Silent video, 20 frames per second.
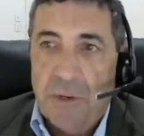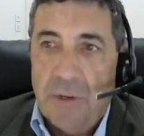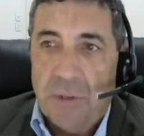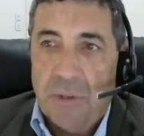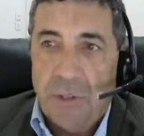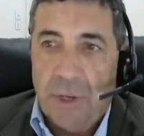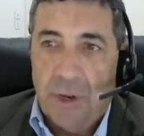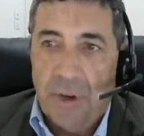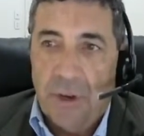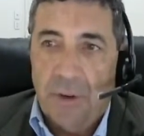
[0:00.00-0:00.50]

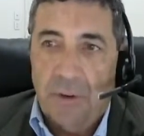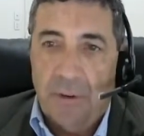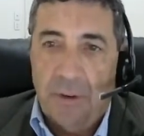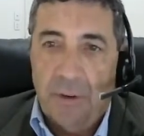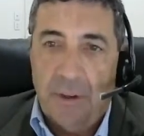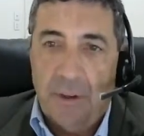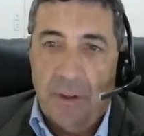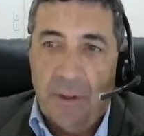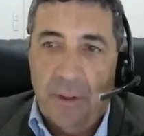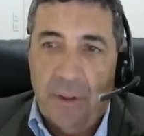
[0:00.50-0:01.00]
So
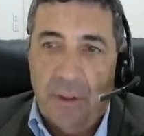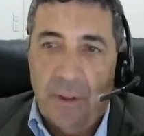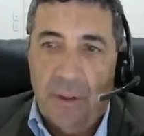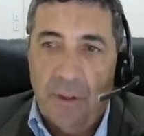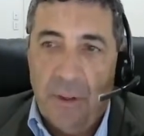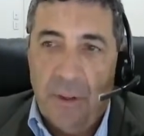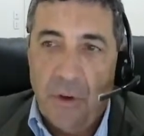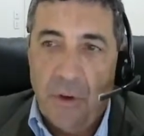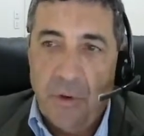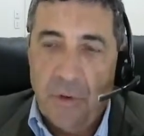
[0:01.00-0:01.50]

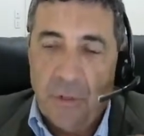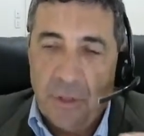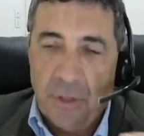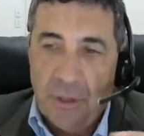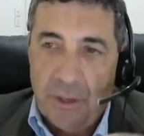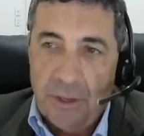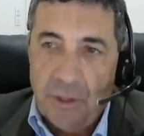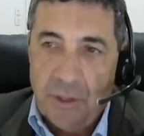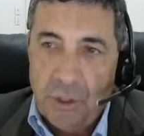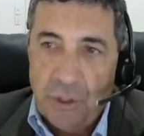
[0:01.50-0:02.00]
those
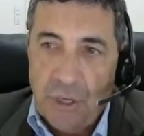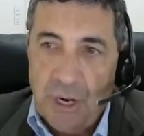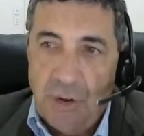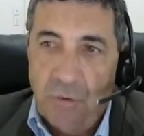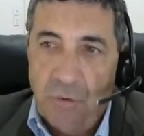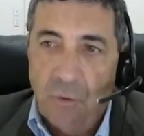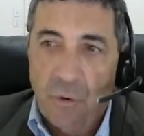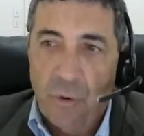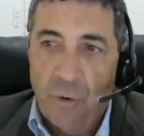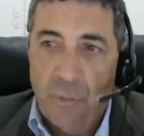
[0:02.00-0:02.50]

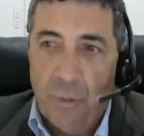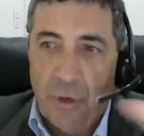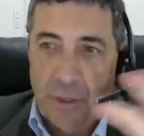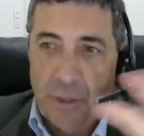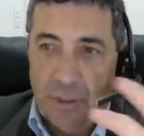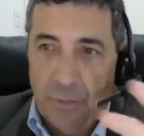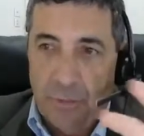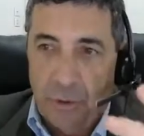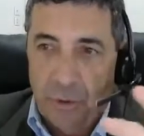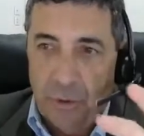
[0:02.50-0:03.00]
general
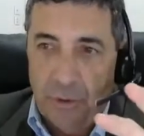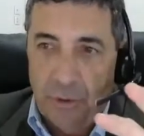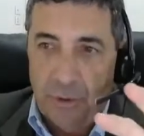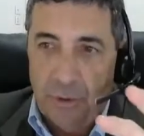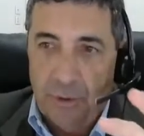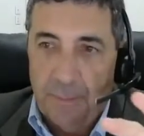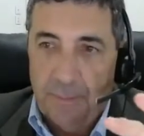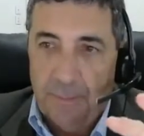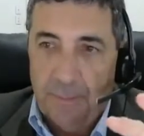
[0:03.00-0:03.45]
principles,